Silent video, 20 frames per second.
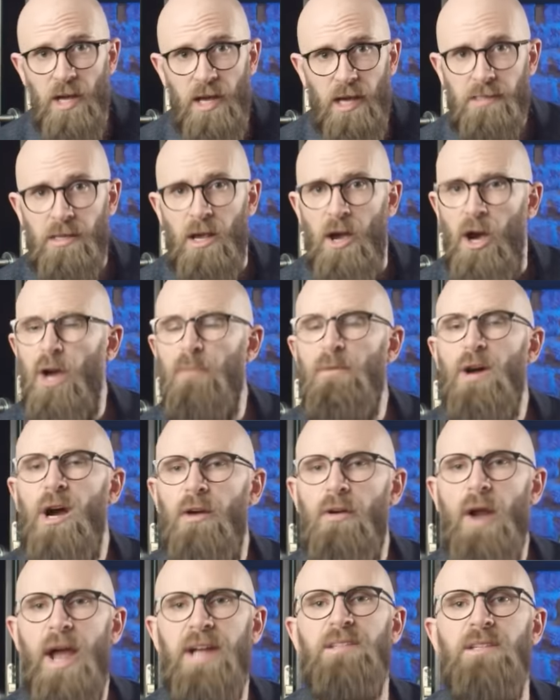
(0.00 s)
as Homo
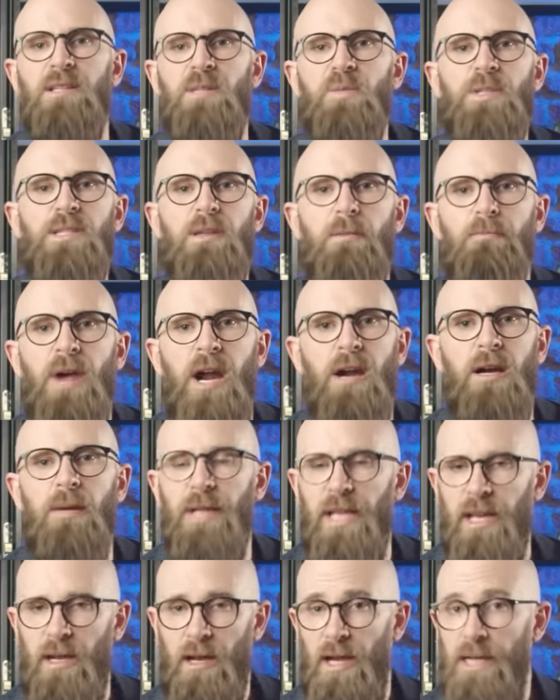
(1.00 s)
erectus was
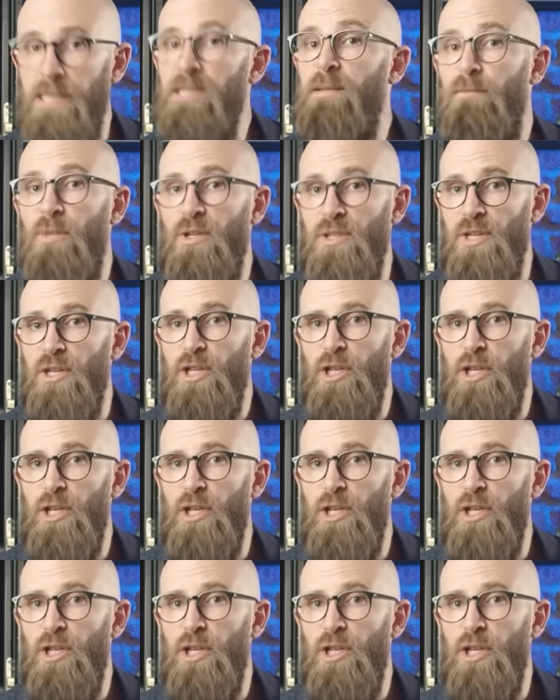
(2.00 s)
comparable in height to modern